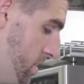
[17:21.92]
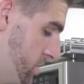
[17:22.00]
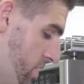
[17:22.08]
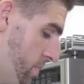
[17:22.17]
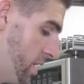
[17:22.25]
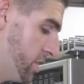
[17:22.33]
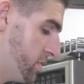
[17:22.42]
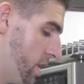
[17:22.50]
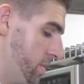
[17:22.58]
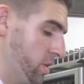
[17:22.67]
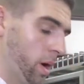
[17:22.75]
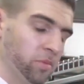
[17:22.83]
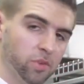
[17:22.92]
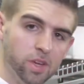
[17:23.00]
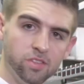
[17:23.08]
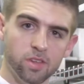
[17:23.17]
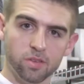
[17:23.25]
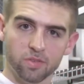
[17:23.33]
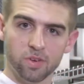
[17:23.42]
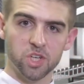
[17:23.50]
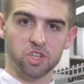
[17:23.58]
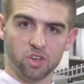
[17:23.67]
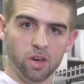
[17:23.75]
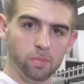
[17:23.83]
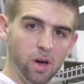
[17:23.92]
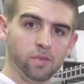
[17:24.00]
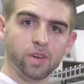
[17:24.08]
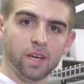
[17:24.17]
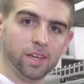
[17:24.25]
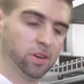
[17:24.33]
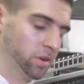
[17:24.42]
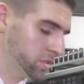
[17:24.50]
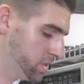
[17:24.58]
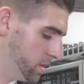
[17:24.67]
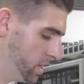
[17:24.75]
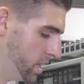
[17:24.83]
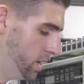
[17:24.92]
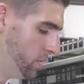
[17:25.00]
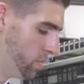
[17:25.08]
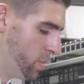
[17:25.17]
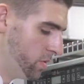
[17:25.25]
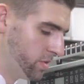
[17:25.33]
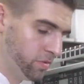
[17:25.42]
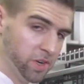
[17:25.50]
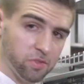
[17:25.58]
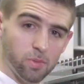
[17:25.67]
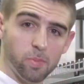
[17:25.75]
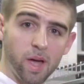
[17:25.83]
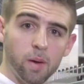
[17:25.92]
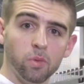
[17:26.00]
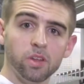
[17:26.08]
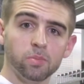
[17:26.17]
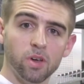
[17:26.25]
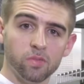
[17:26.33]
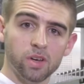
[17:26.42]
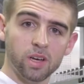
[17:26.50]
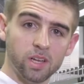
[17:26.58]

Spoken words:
So by the time you come to eat it, the fish is perfectly cooked. If you remove the fish from the pan when it's perfectly